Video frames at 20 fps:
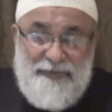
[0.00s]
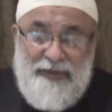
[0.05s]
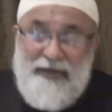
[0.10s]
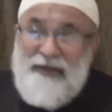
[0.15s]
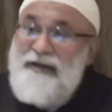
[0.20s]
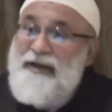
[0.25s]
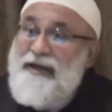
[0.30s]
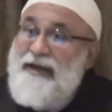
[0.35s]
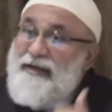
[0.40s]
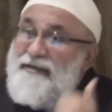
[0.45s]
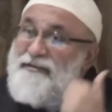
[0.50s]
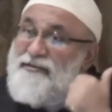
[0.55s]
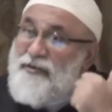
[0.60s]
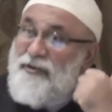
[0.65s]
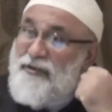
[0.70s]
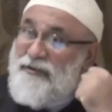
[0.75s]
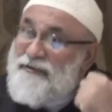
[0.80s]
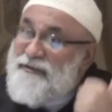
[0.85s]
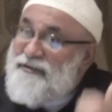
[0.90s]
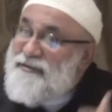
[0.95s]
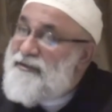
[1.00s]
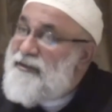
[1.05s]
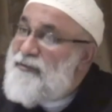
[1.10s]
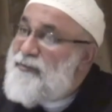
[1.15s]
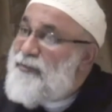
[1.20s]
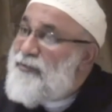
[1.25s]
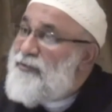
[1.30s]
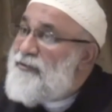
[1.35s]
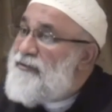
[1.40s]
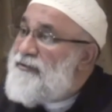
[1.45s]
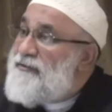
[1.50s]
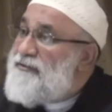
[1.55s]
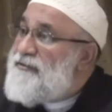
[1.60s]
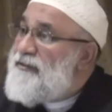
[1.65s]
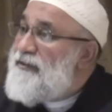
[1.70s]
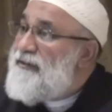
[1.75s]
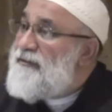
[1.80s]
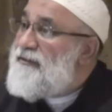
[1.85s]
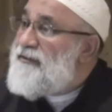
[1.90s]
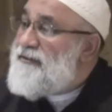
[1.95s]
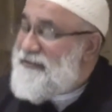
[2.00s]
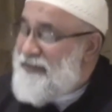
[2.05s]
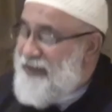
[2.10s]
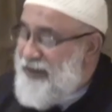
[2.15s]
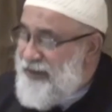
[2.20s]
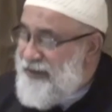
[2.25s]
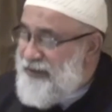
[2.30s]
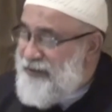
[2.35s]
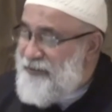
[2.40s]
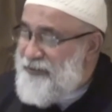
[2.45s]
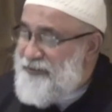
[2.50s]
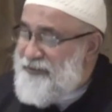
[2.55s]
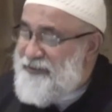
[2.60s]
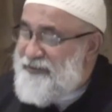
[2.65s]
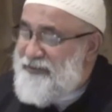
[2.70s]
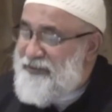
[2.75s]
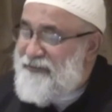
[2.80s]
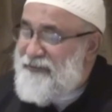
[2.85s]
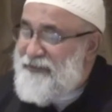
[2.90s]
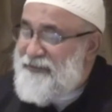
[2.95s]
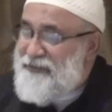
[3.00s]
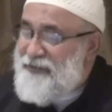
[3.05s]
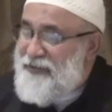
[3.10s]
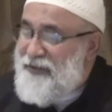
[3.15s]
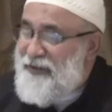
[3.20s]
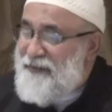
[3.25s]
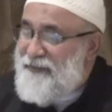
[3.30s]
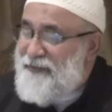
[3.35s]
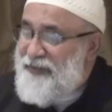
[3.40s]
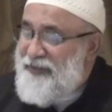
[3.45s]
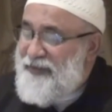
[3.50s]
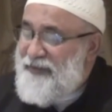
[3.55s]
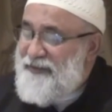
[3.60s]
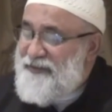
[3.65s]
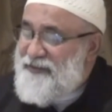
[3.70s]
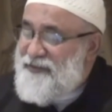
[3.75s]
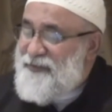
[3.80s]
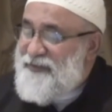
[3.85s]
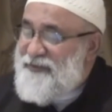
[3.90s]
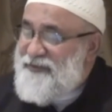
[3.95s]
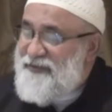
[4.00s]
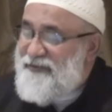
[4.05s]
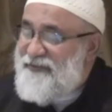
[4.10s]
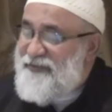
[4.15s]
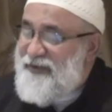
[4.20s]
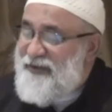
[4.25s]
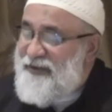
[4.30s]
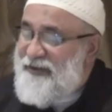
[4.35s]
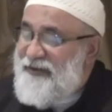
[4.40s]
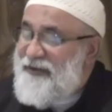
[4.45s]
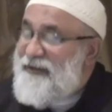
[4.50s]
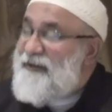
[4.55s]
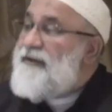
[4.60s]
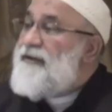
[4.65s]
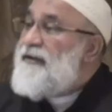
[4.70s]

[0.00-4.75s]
and hence all this importance in the ziyara which is given to him specifically.